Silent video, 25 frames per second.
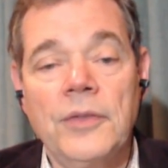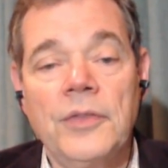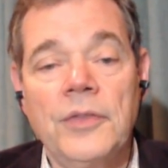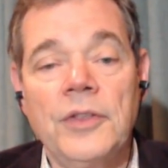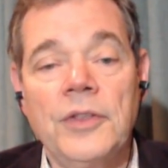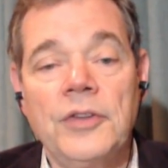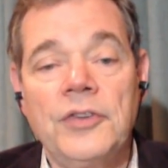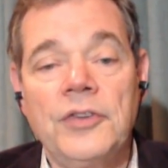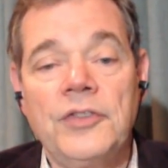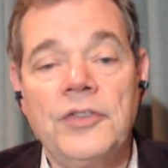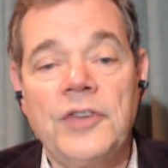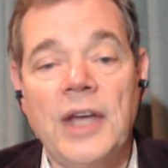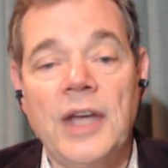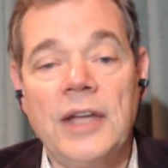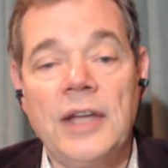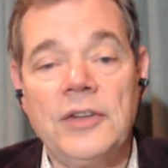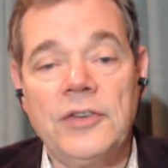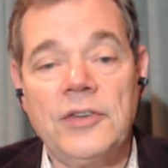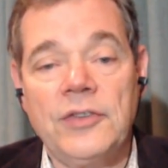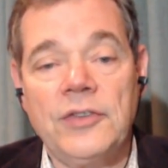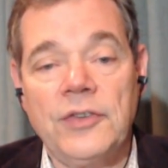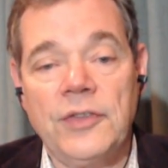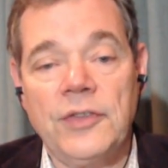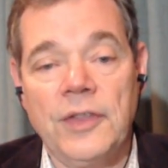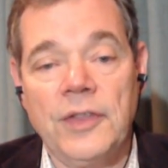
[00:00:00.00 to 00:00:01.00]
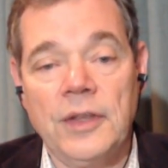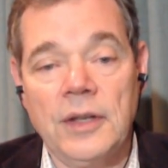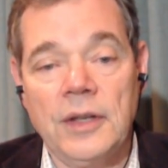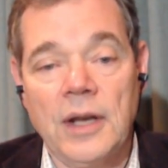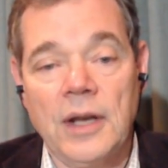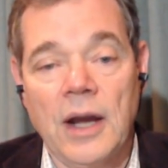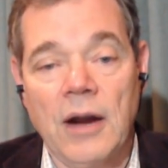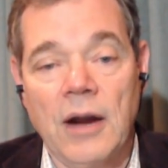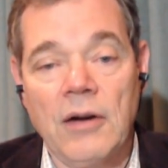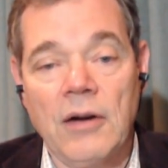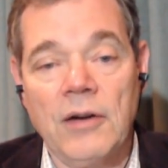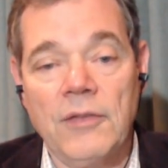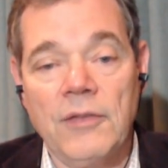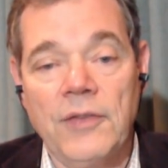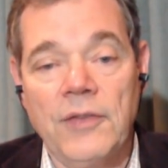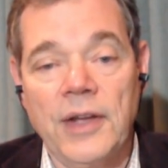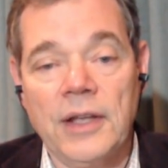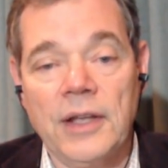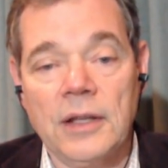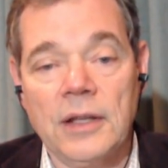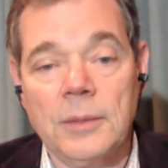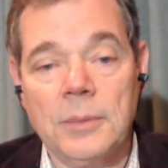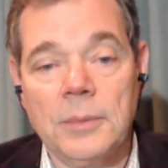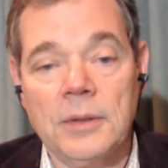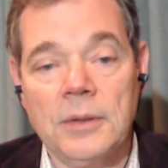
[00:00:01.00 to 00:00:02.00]
the sets that are
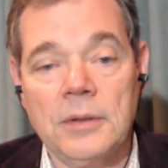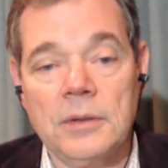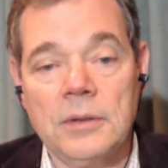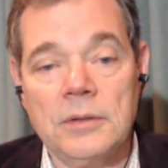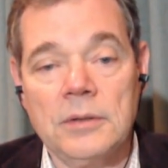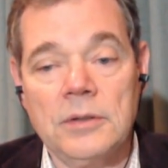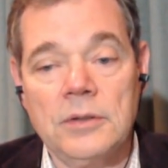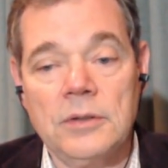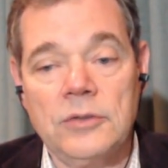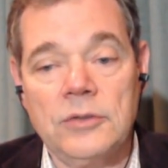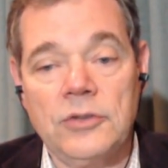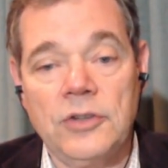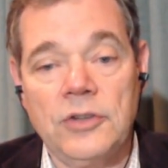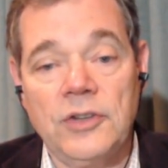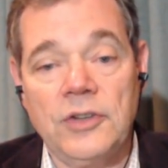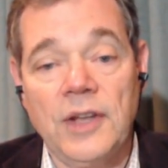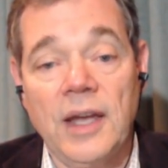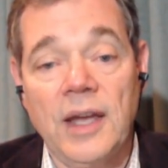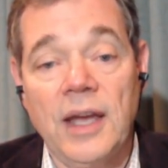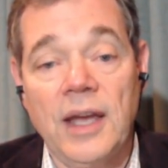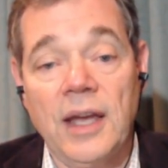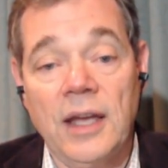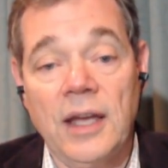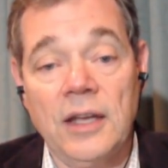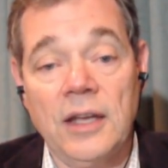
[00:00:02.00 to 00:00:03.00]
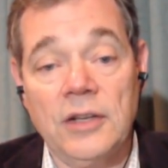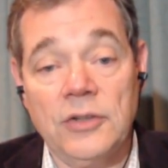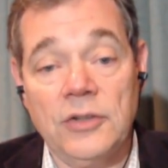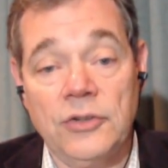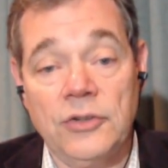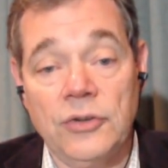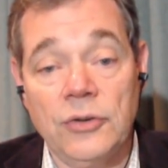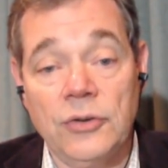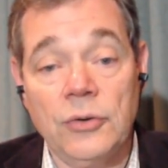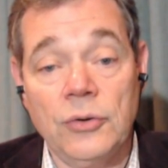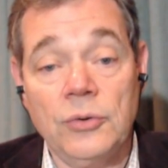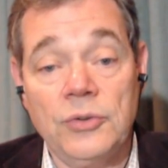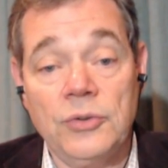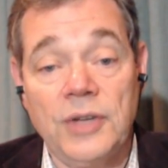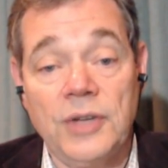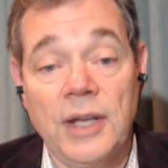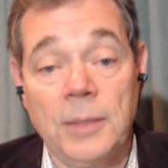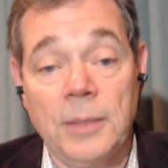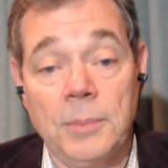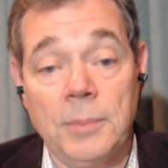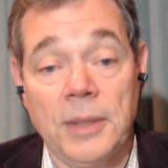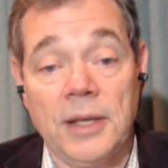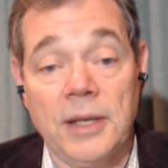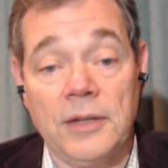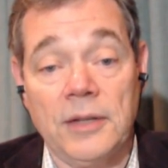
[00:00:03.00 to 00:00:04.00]
available today do
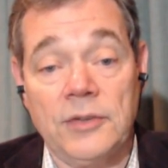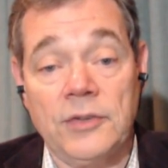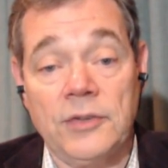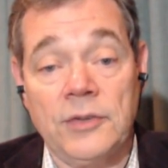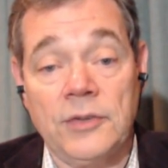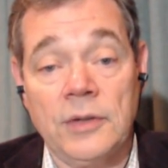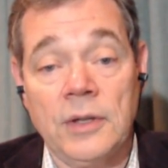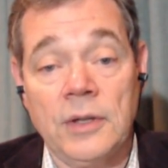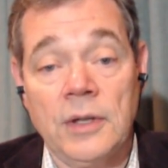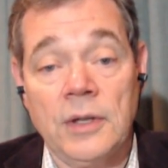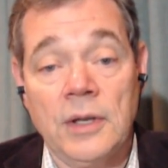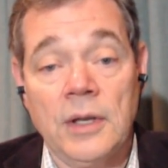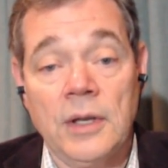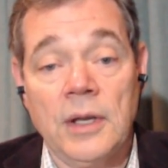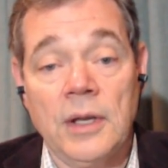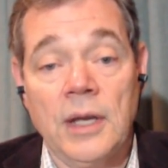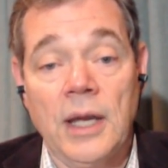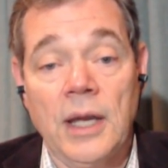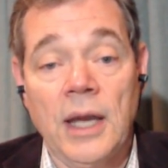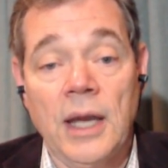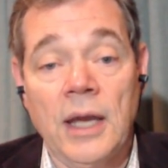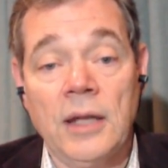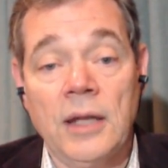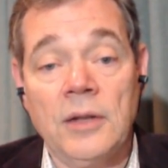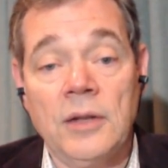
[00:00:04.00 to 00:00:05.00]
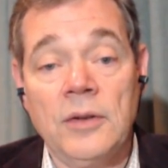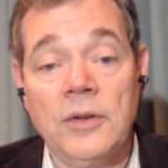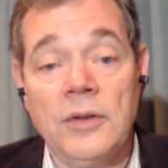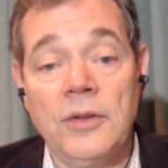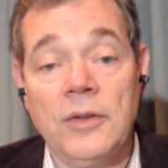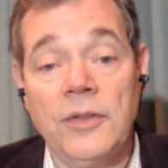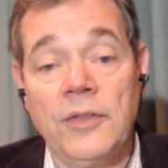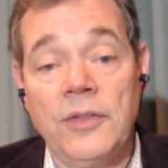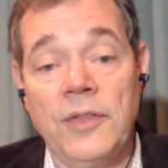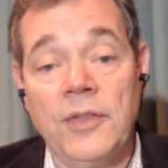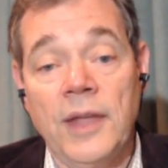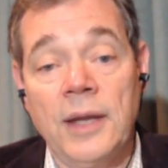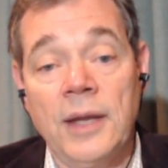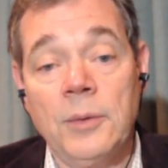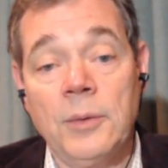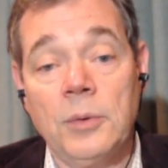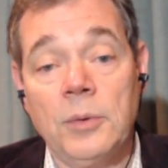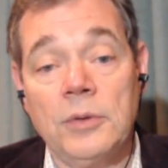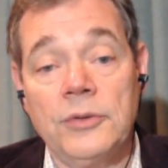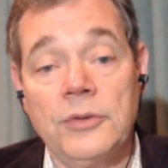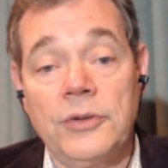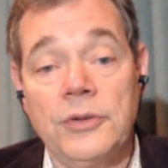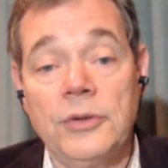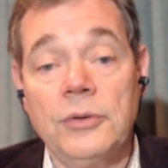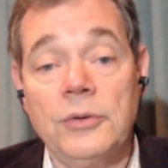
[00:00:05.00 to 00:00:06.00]
10 bits, and they
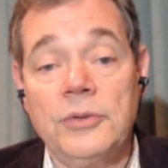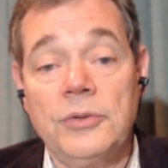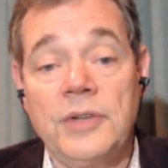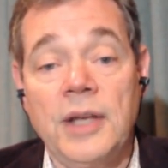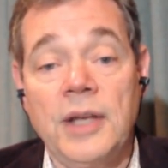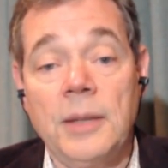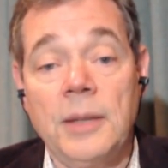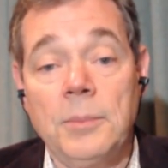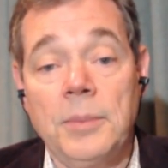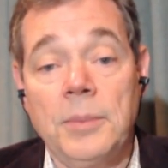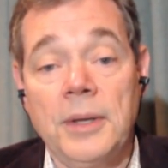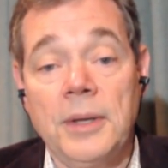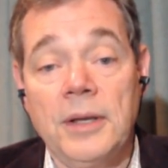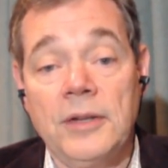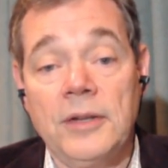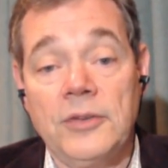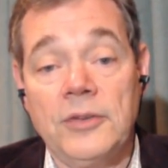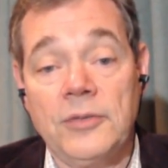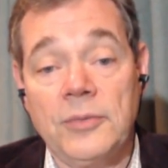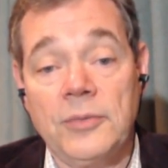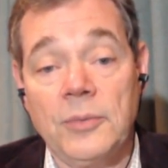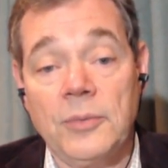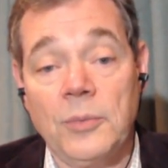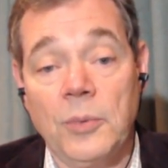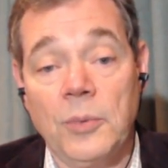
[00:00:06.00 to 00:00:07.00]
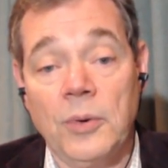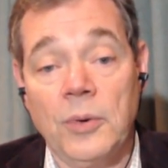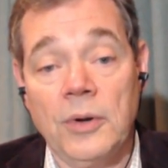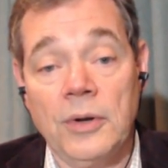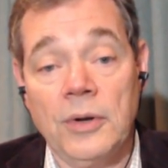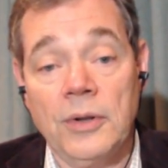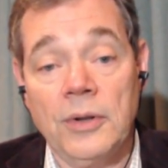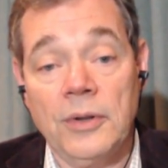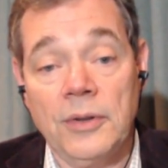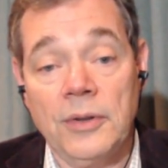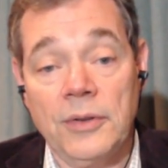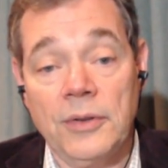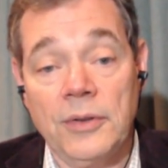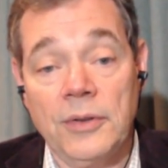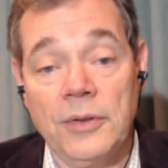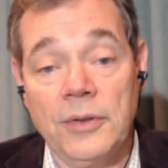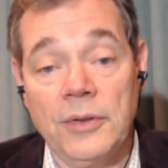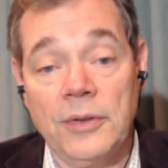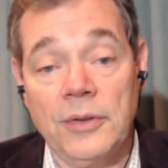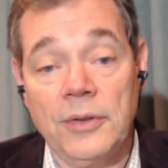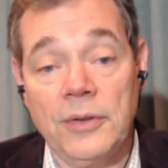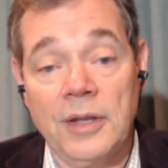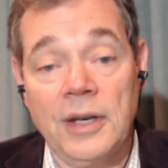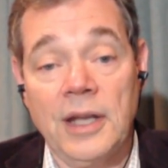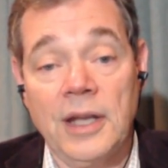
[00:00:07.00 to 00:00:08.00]
will do 10 bits with
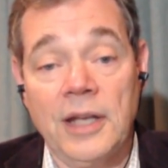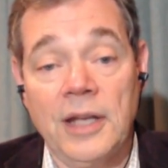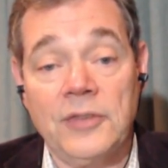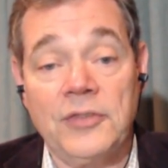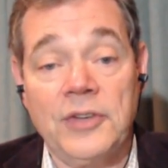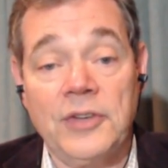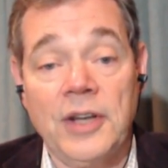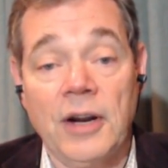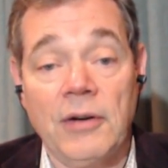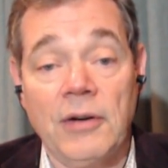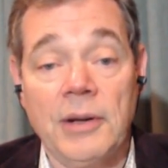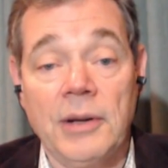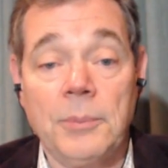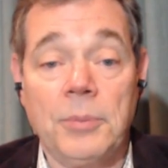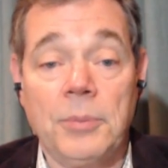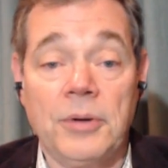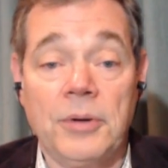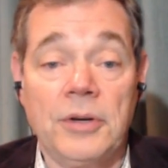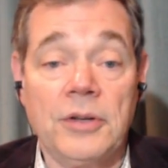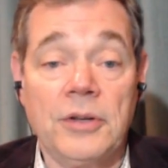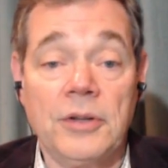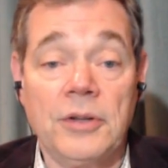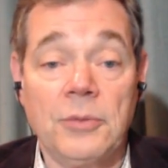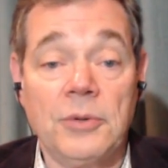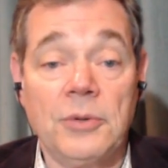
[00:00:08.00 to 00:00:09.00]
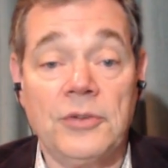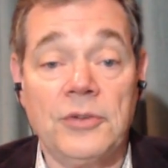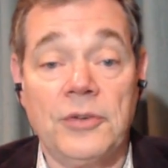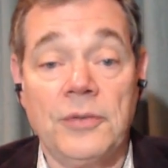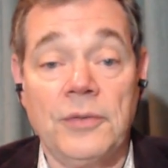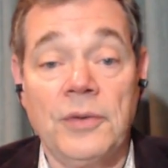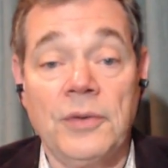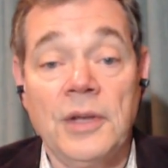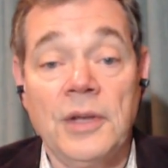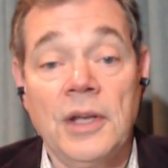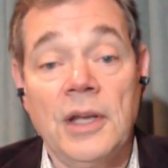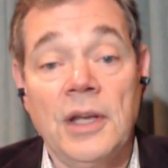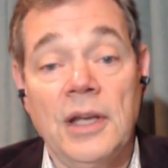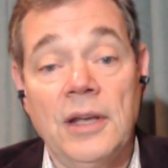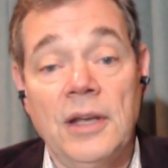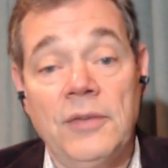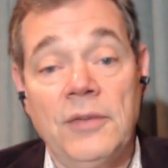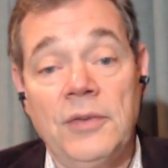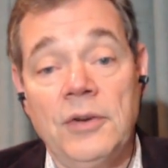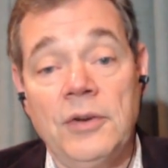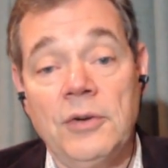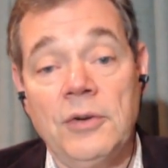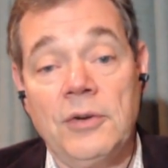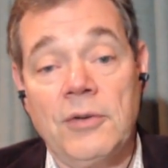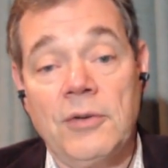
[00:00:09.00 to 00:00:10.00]
an SDR input. In other words, if
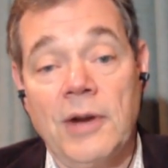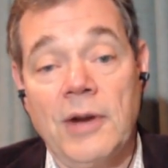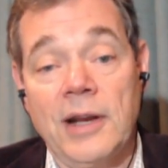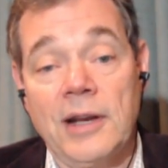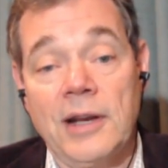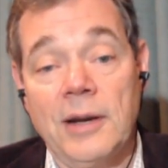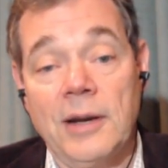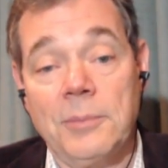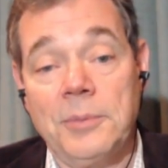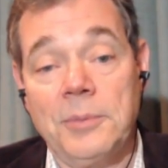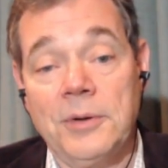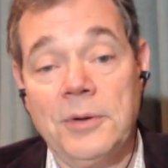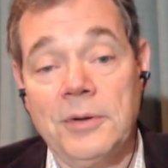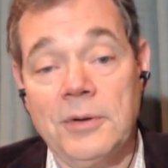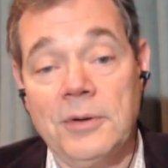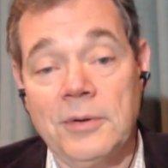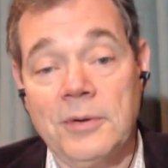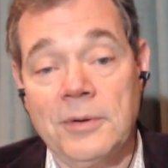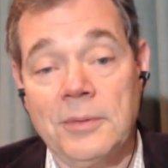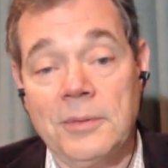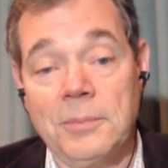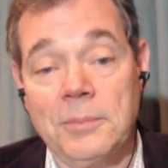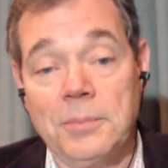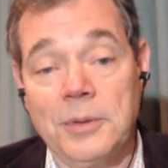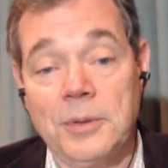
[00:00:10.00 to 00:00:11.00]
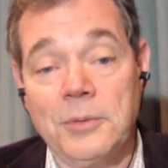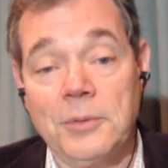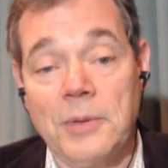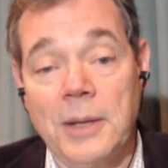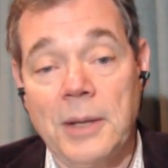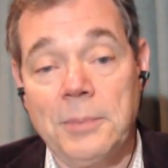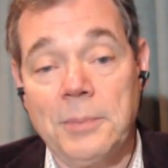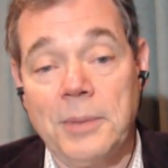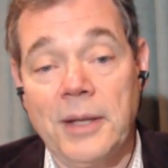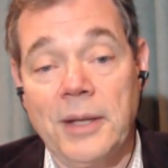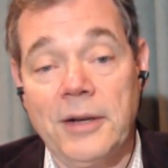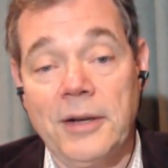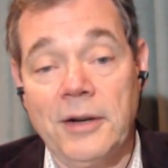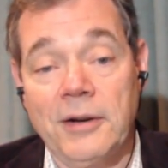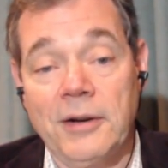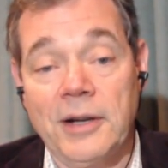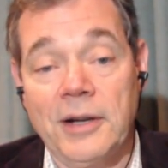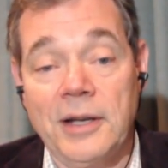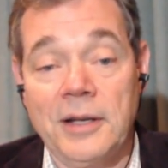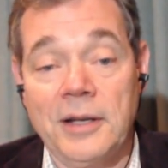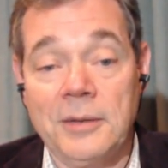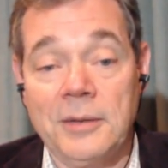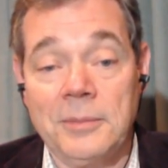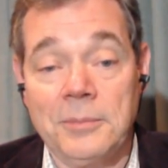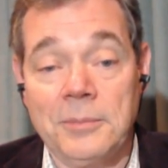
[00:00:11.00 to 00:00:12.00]
you crank up your Blu-ray player
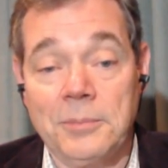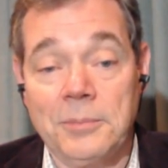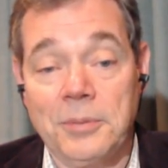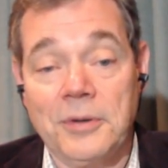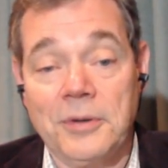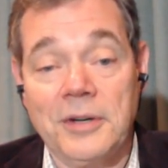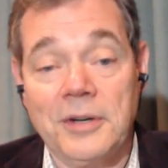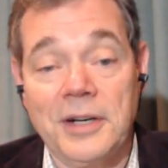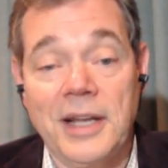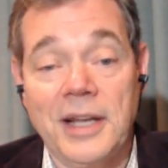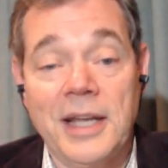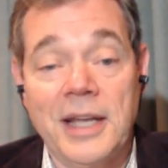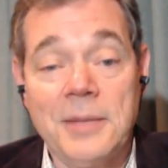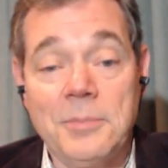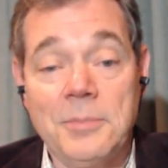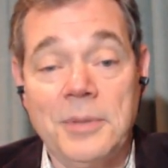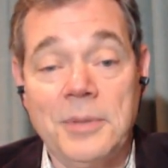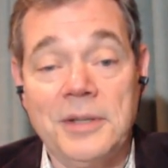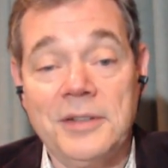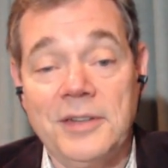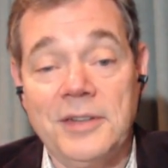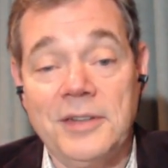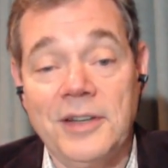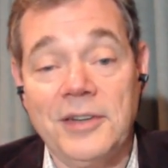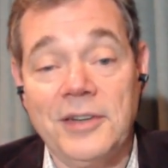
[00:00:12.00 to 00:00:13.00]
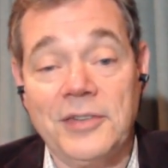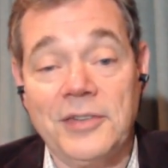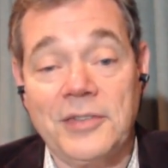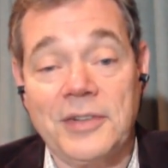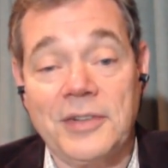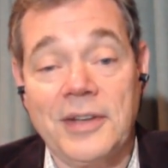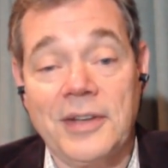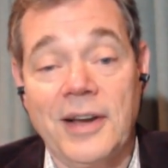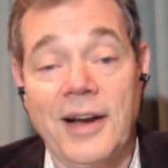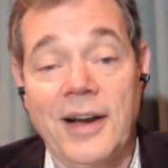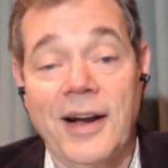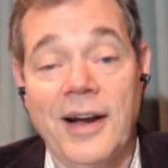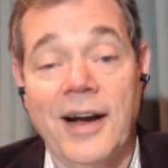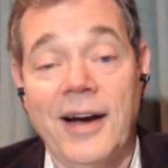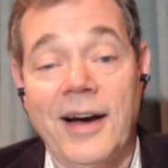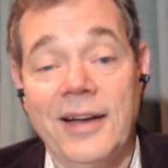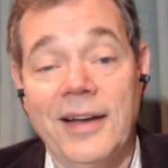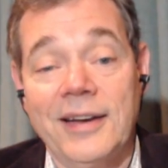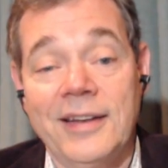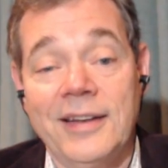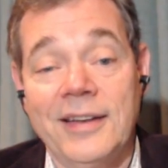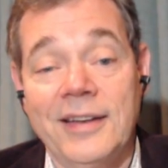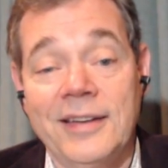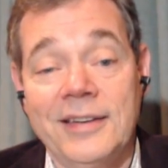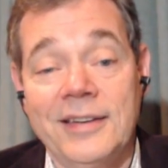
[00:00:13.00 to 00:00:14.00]
and put an 8-bit disc
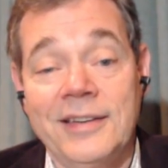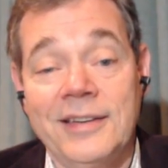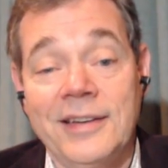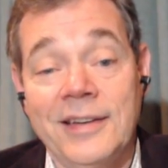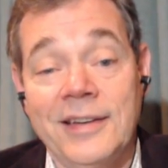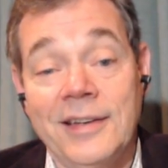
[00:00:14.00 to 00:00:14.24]
on it,